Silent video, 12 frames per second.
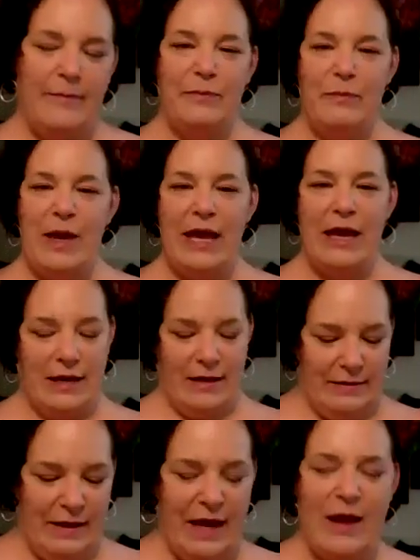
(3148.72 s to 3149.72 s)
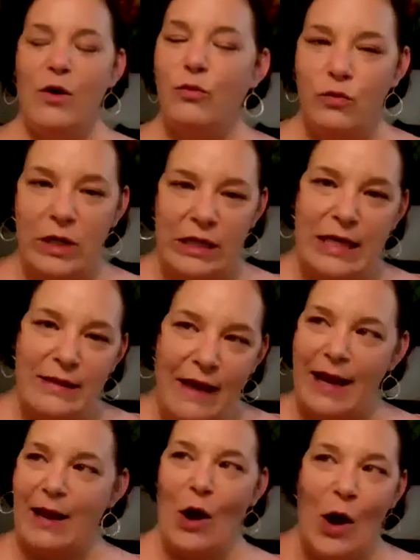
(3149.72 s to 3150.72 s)
Man, they are really
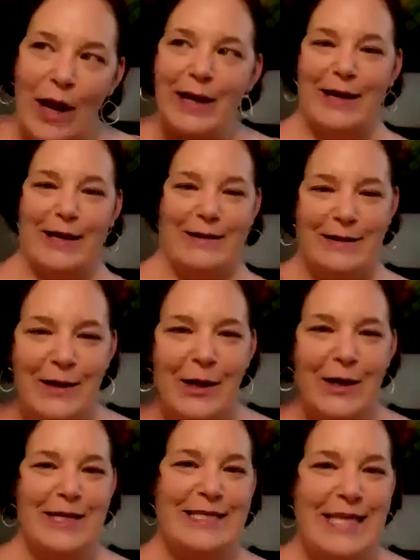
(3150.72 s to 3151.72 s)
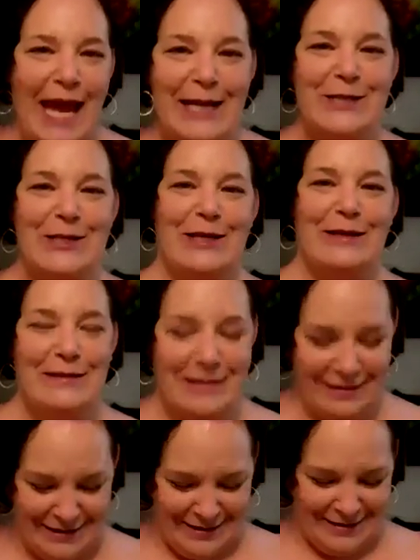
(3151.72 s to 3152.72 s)
like on a tangent.
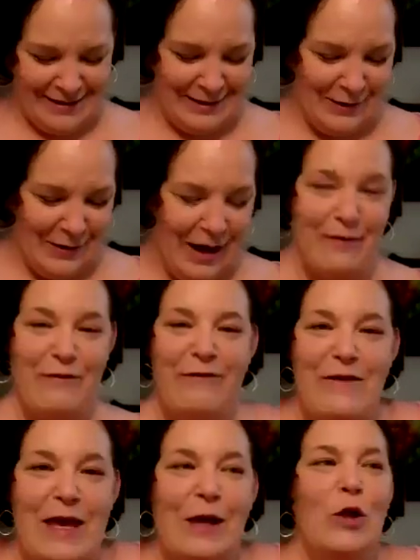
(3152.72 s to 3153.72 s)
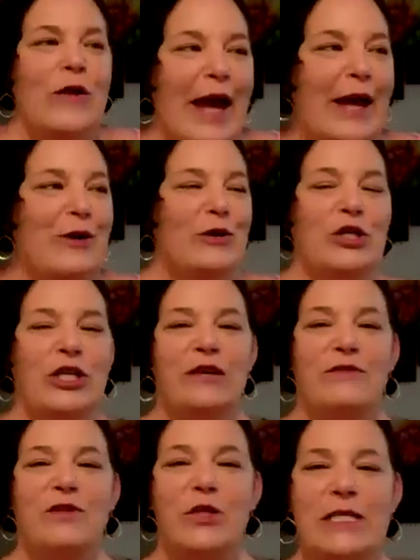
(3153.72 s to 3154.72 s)
So I feel the energy
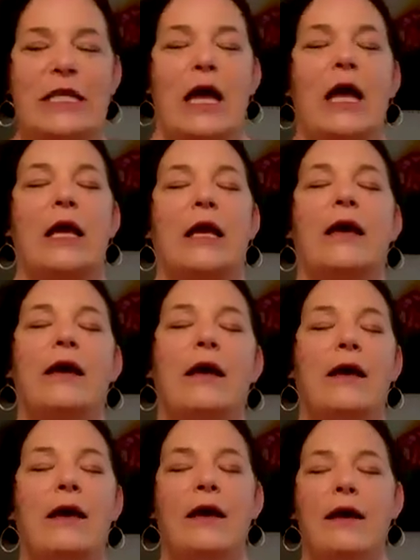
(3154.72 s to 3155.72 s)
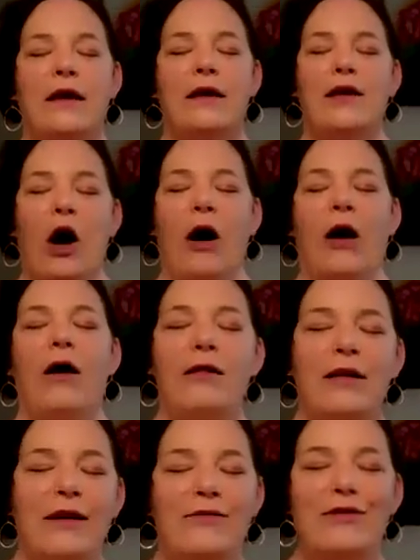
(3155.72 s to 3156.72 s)
of just like,
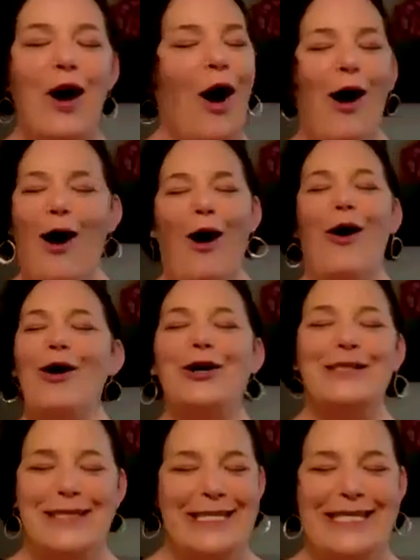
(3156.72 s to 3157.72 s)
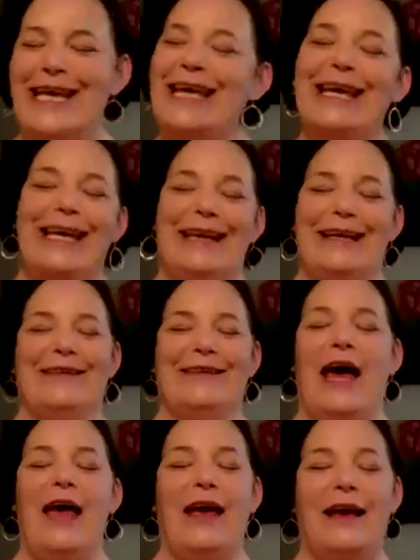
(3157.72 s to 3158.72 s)
y'all, if y'all could see
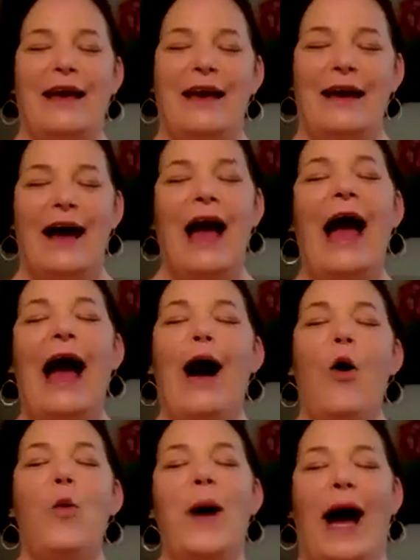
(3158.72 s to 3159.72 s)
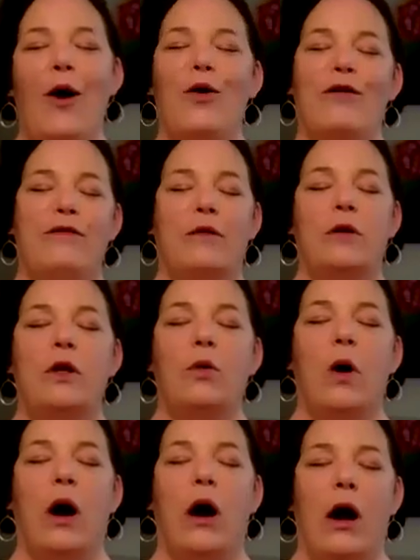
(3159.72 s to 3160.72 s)
like how powerful
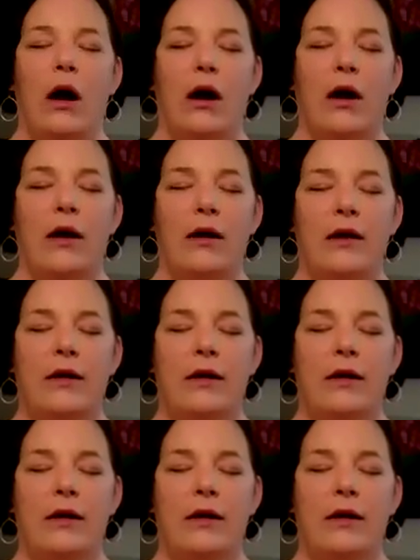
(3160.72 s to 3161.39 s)
you are